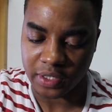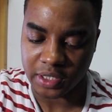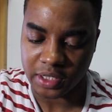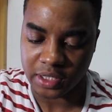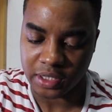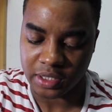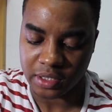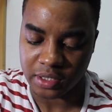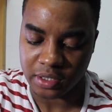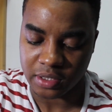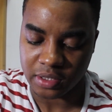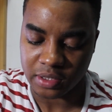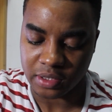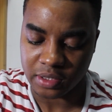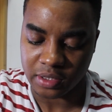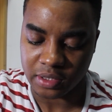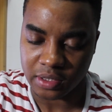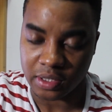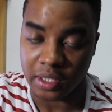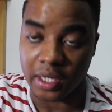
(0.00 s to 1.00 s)
it,
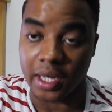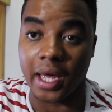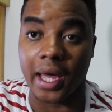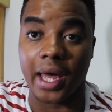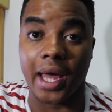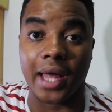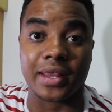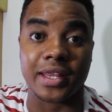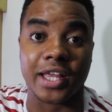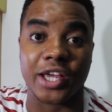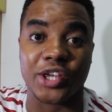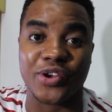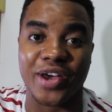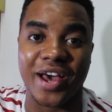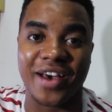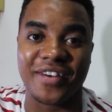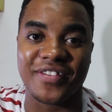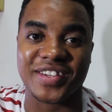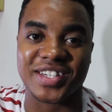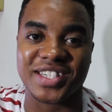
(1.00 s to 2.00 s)
and there you
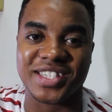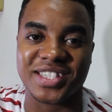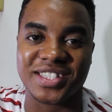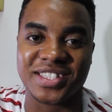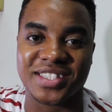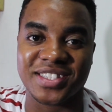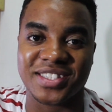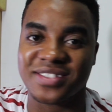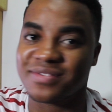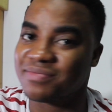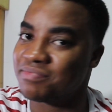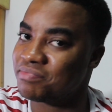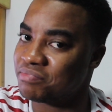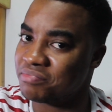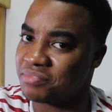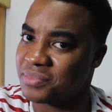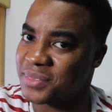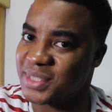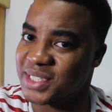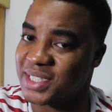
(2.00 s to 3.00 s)
have it.
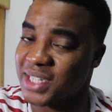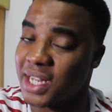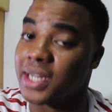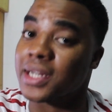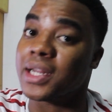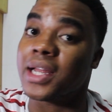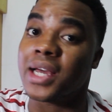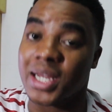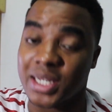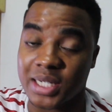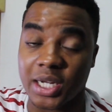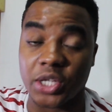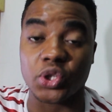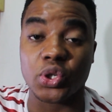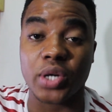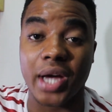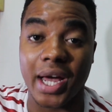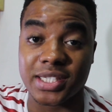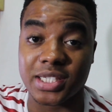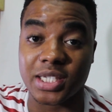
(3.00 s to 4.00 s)
It's done. Now
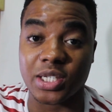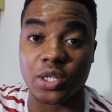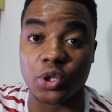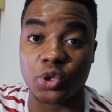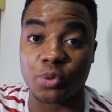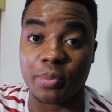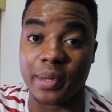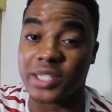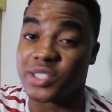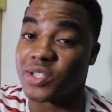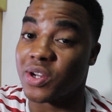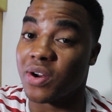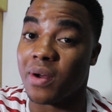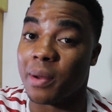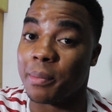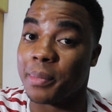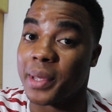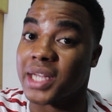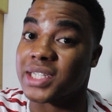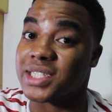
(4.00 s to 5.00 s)
you guys can go to my
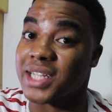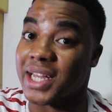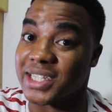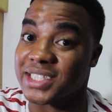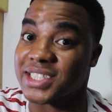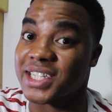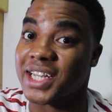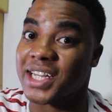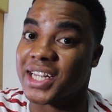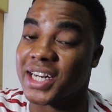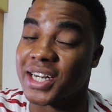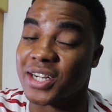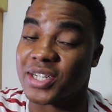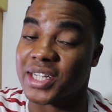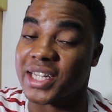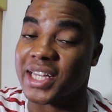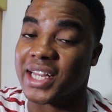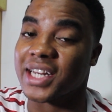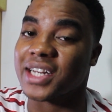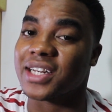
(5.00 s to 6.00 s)
Instagram page and check it out
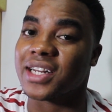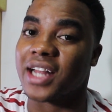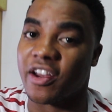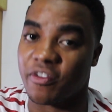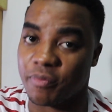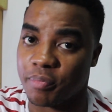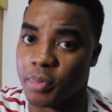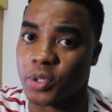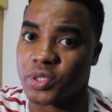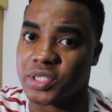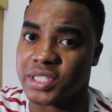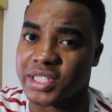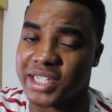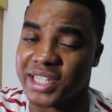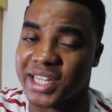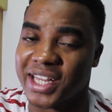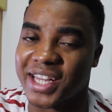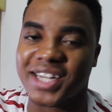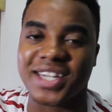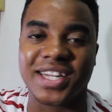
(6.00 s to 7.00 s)
again. I've posted it
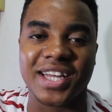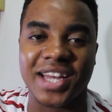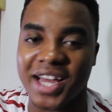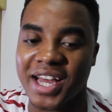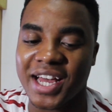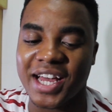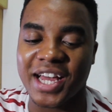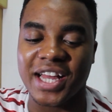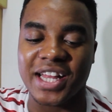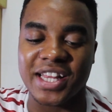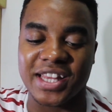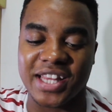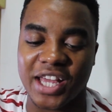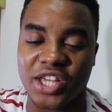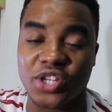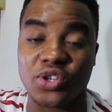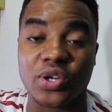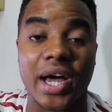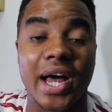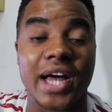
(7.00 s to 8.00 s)
again.
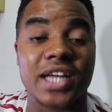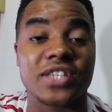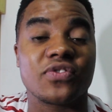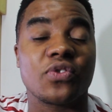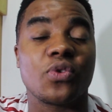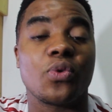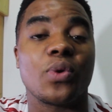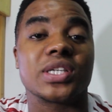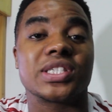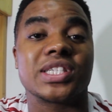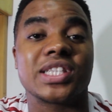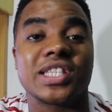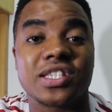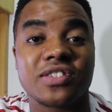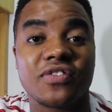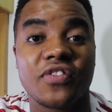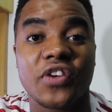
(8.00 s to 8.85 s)
Thank you guys for watching this